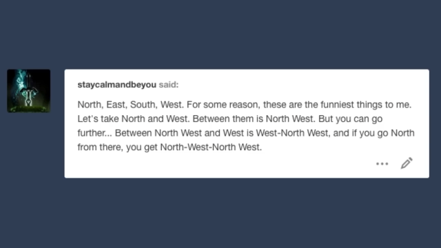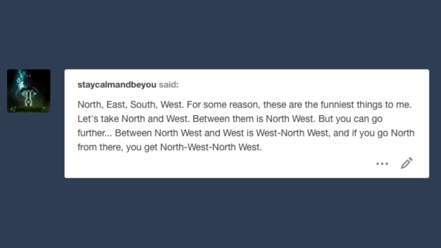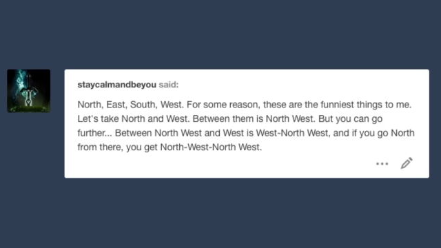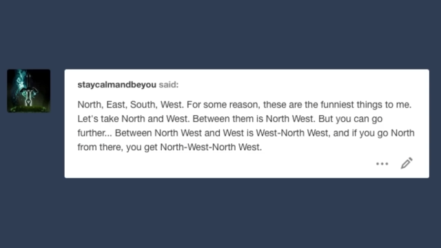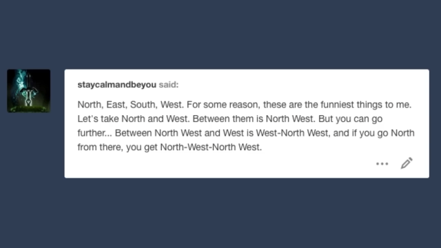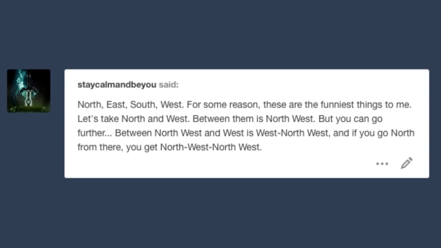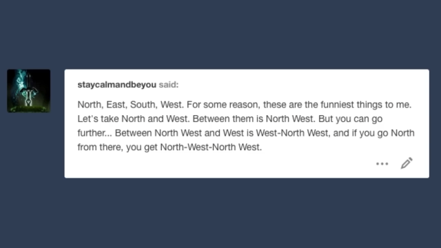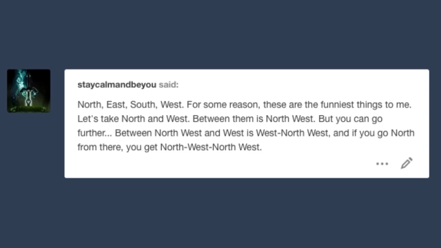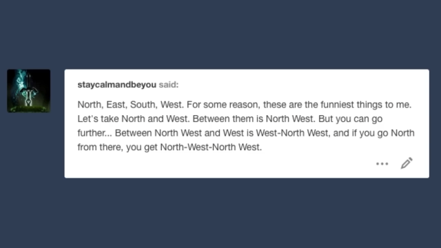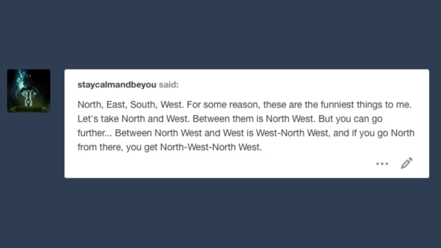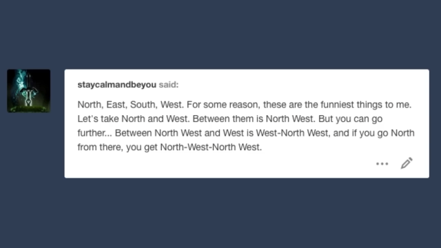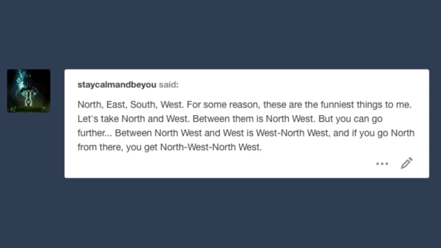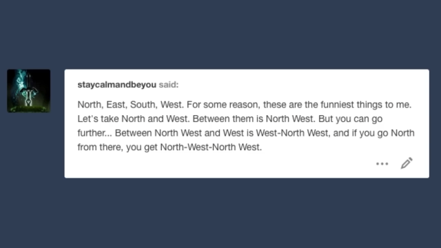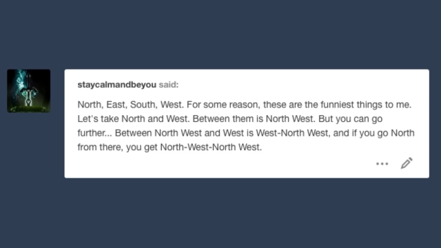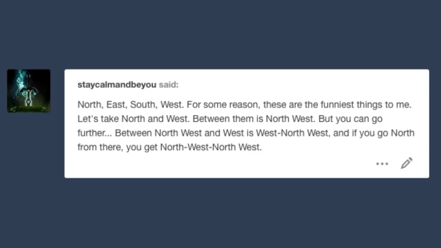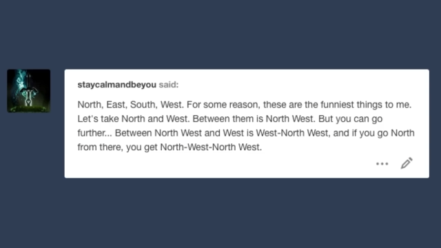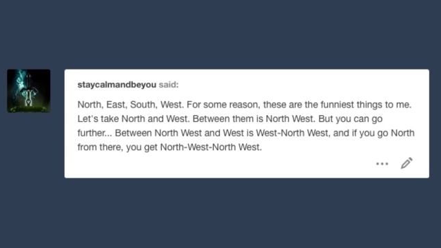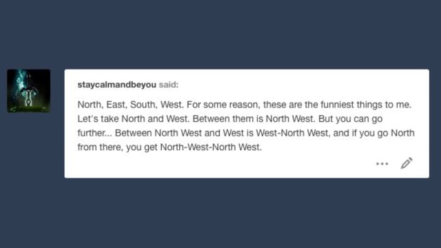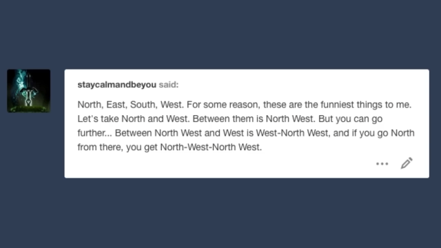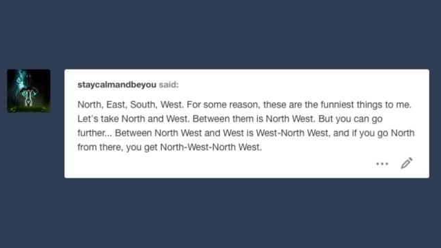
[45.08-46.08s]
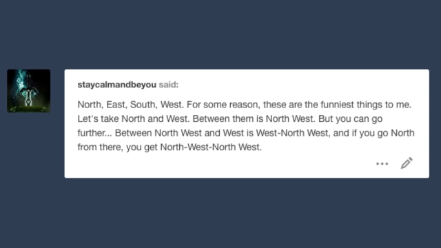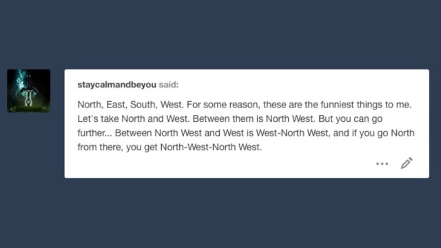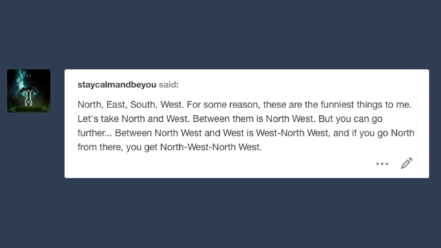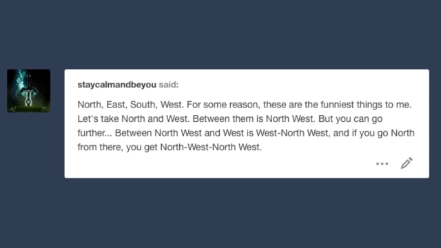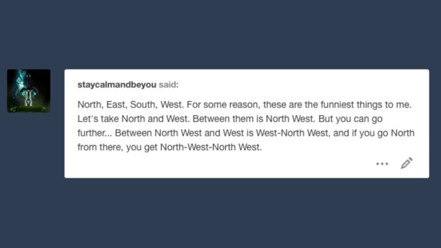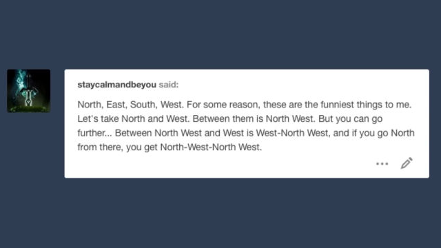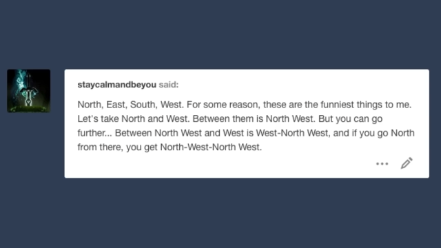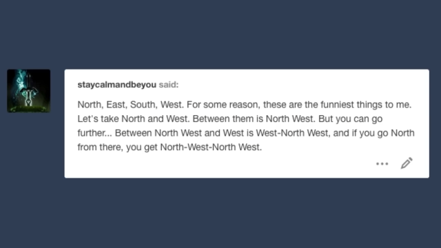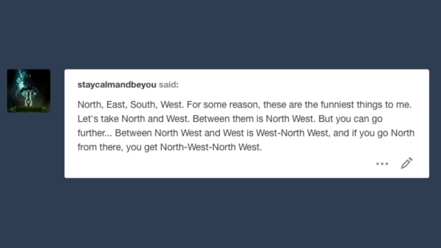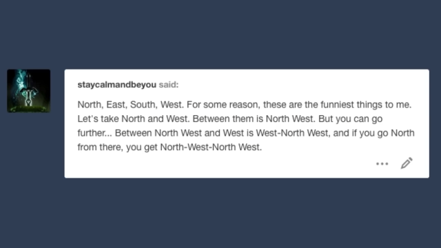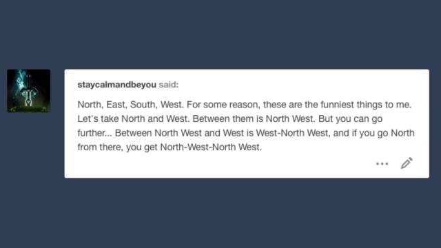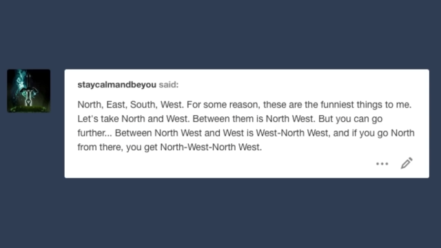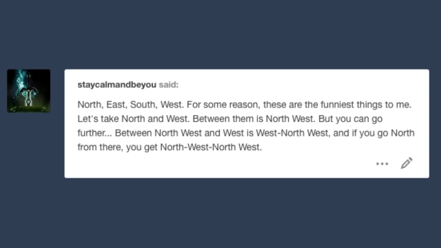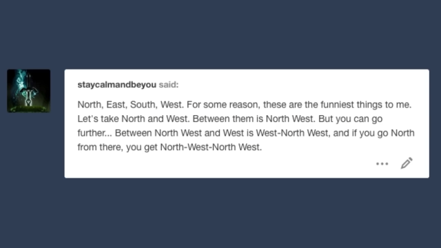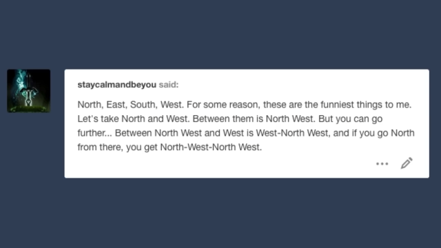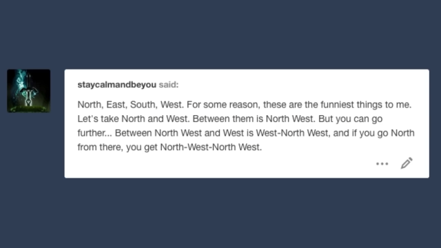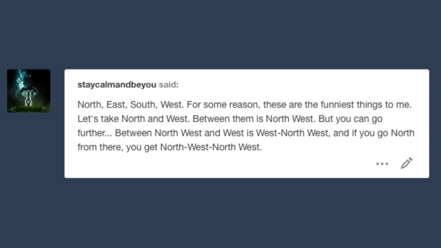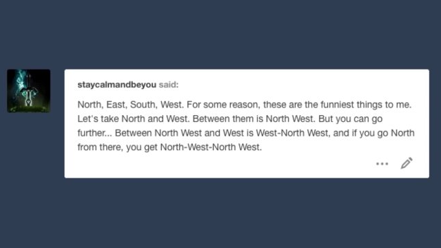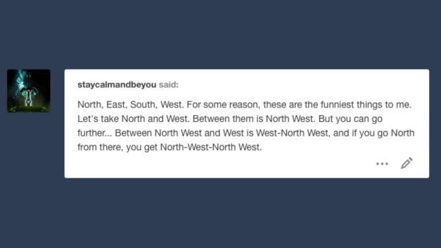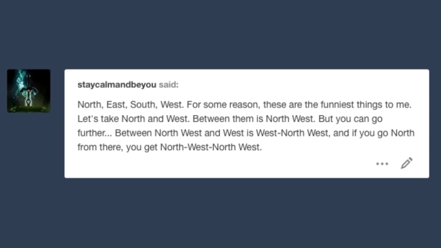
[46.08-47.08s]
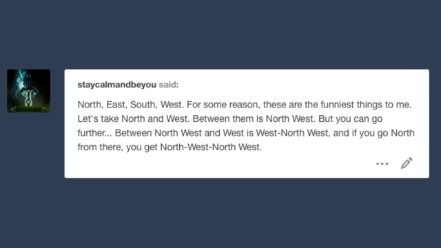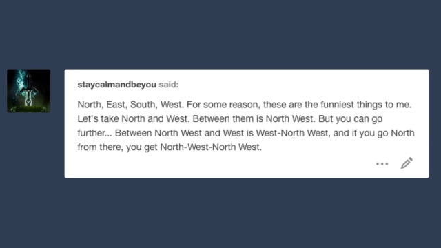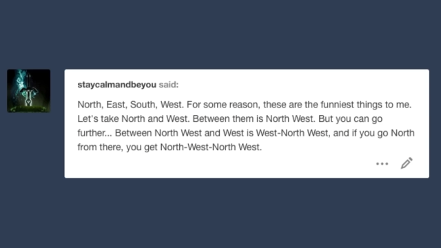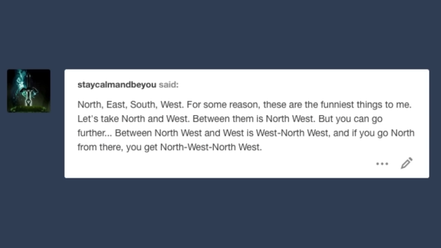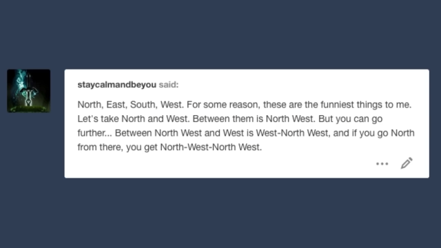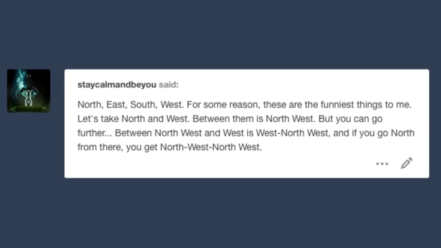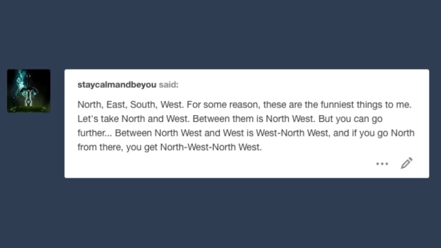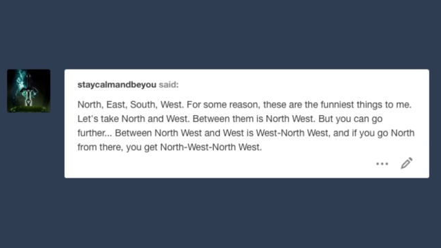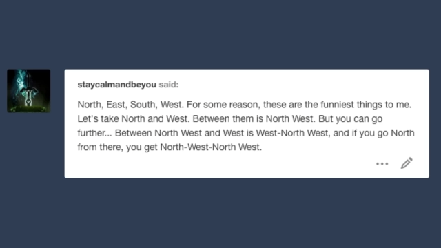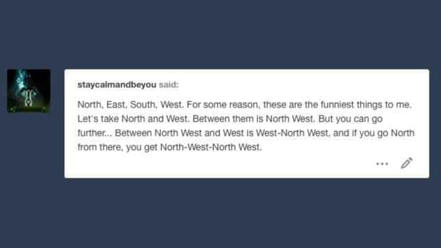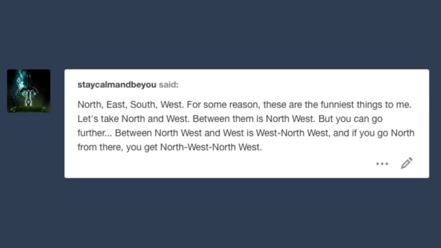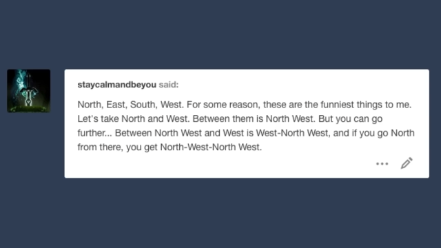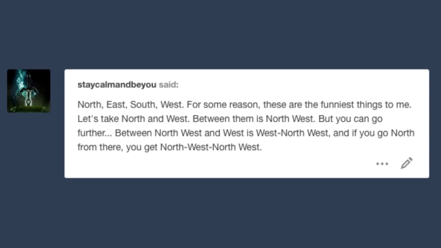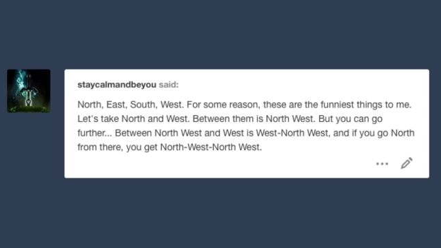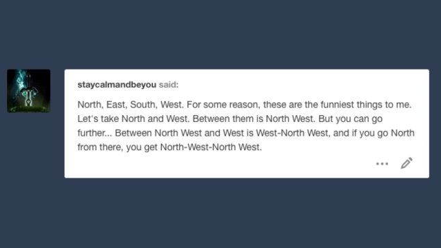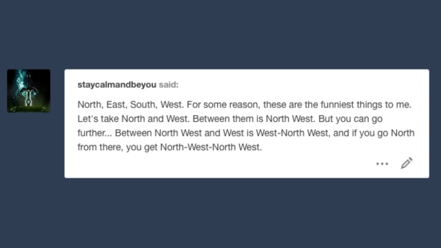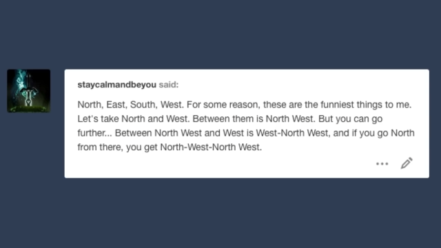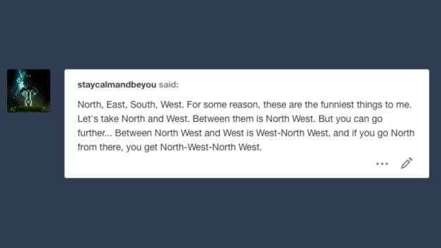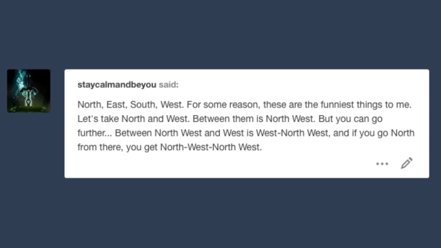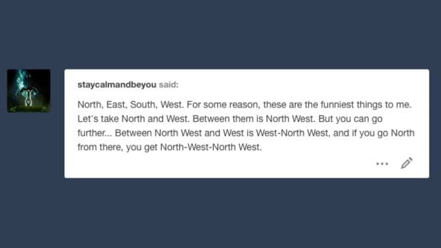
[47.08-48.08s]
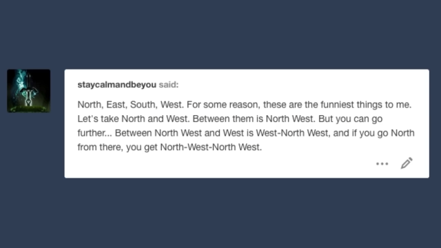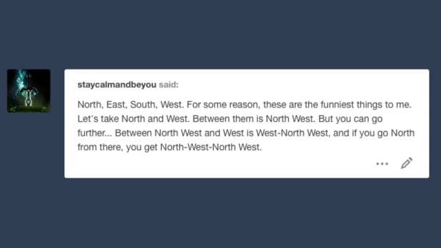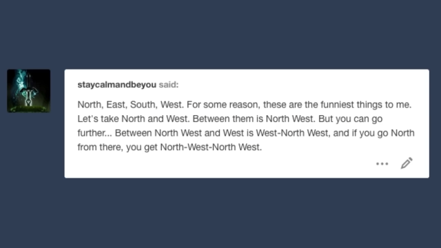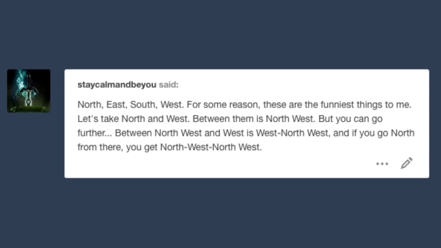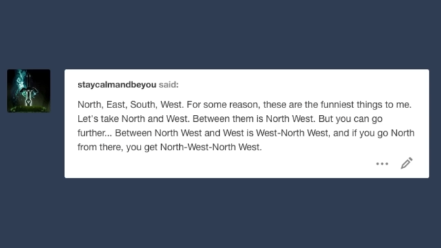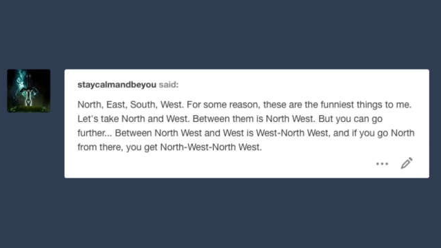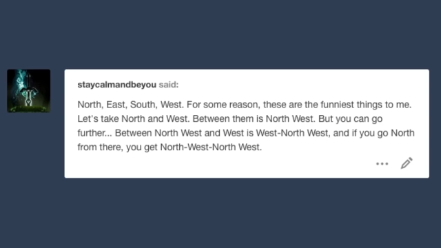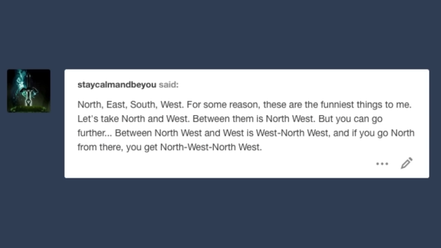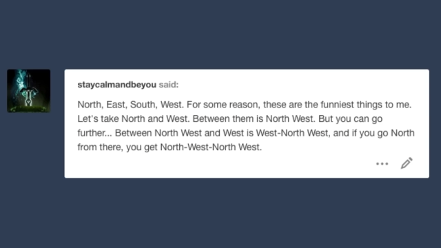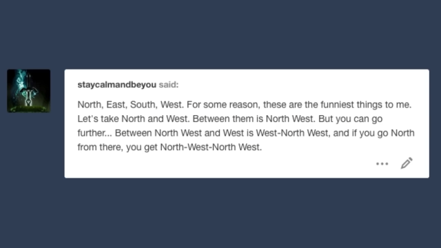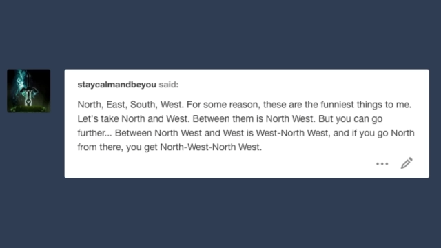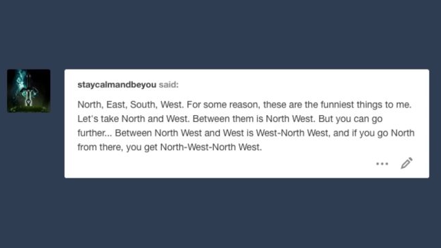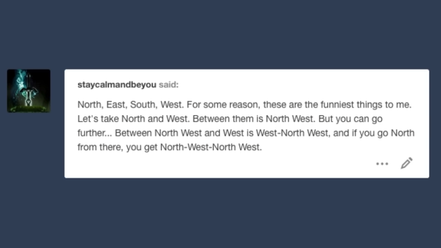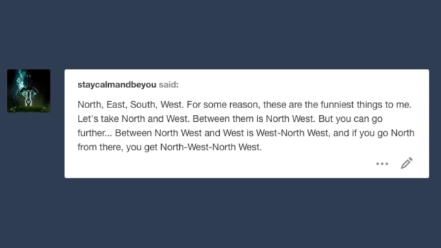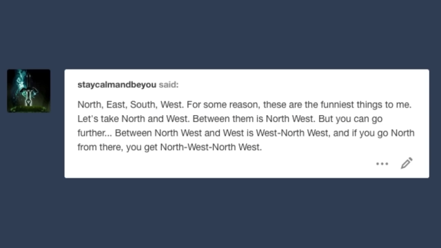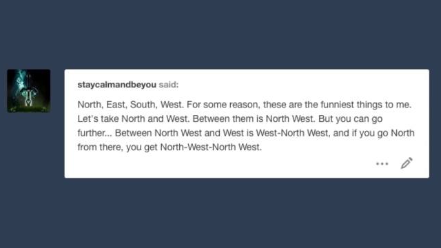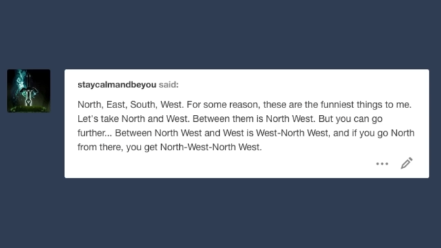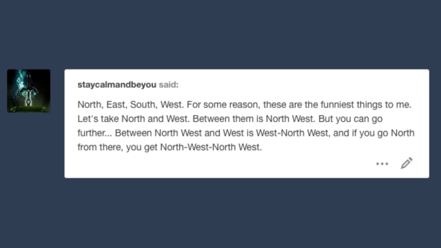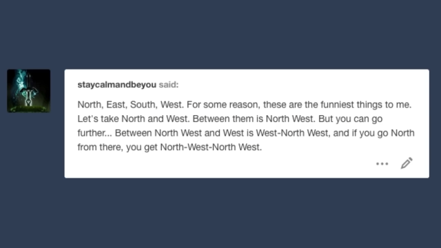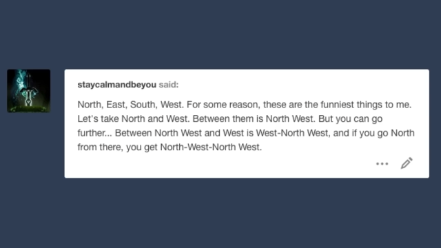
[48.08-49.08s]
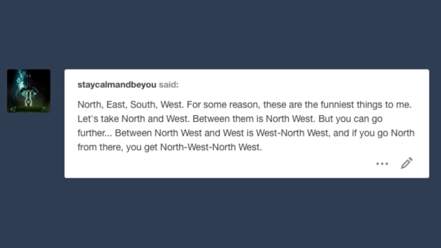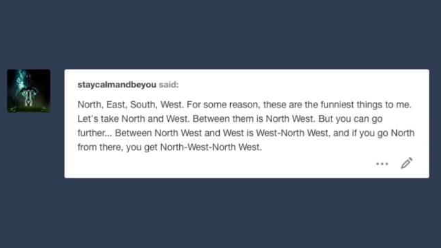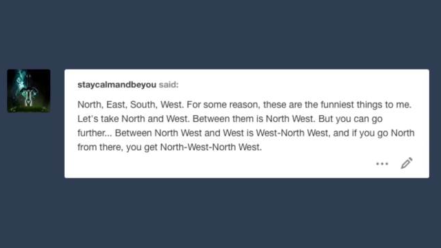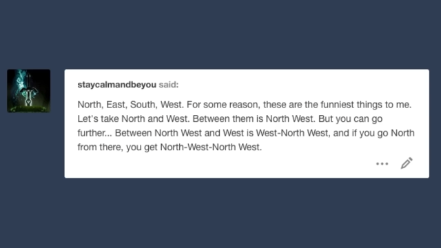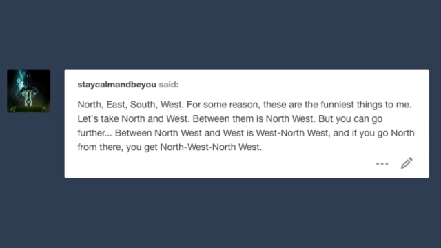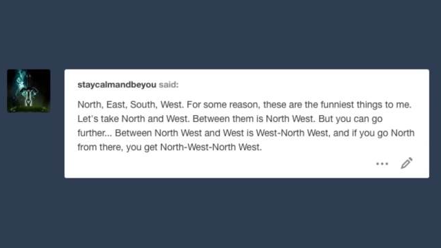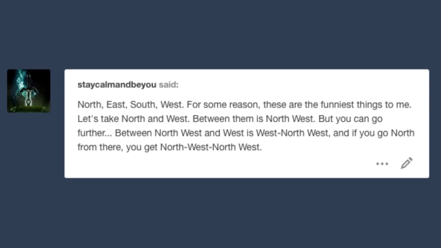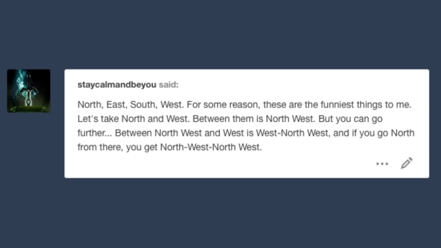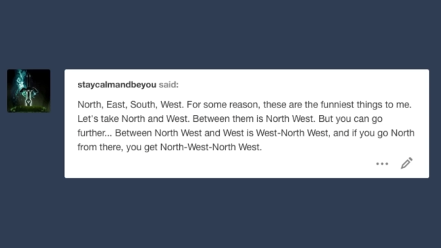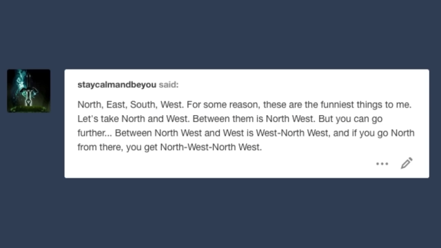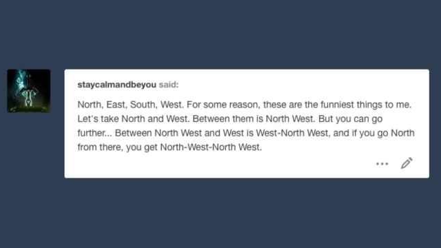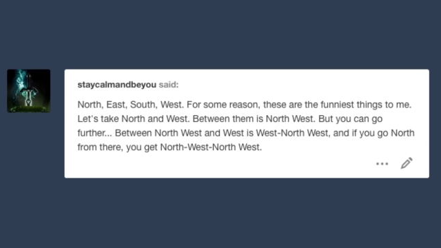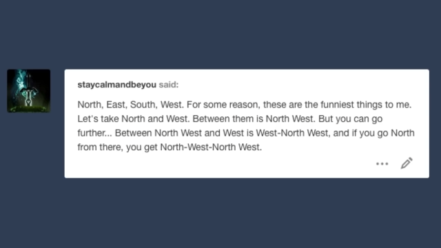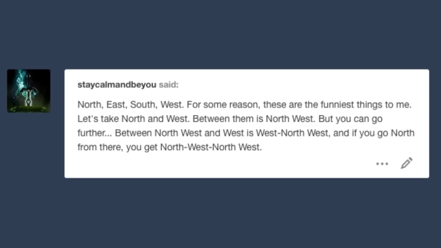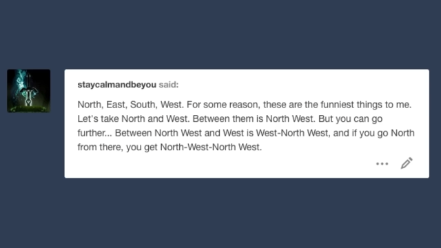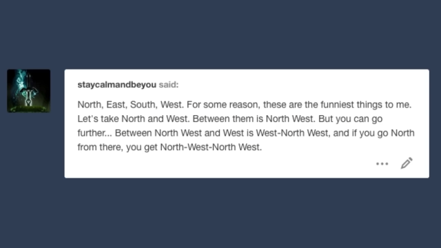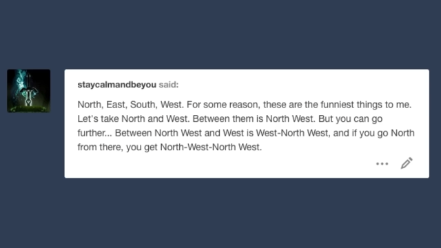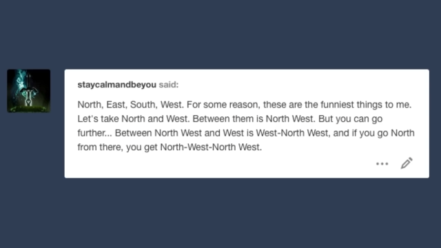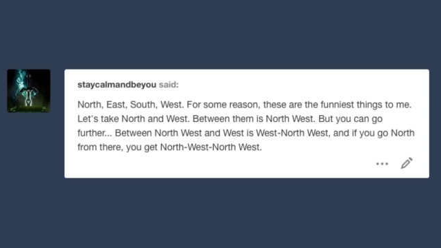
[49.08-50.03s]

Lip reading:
[unreadable: no face in view]